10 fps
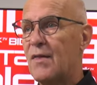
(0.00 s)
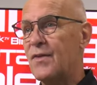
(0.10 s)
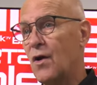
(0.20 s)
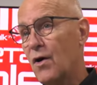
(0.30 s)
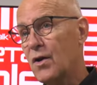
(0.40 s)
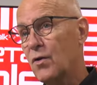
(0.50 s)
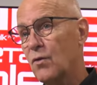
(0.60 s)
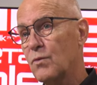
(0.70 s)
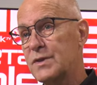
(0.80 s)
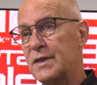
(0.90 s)
The
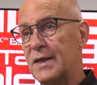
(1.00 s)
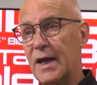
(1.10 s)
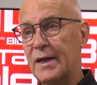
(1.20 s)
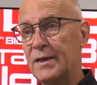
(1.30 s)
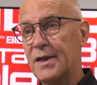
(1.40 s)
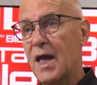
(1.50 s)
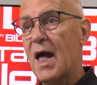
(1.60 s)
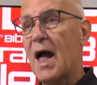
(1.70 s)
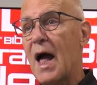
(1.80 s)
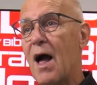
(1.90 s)
article was entitled,
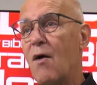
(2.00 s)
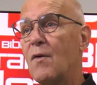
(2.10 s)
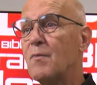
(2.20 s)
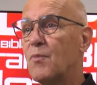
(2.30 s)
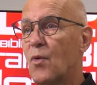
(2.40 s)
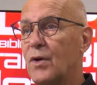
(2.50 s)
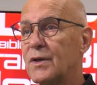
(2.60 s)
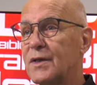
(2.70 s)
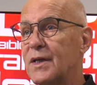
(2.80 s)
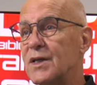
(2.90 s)
How
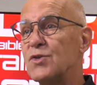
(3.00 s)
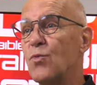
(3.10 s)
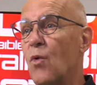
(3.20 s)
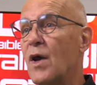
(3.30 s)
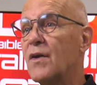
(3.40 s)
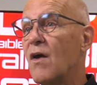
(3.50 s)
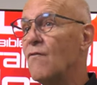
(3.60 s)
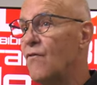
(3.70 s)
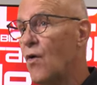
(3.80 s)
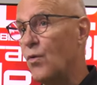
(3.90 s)
Important is One
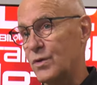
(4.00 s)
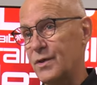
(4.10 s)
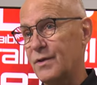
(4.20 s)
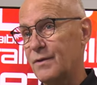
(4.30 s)
Vote?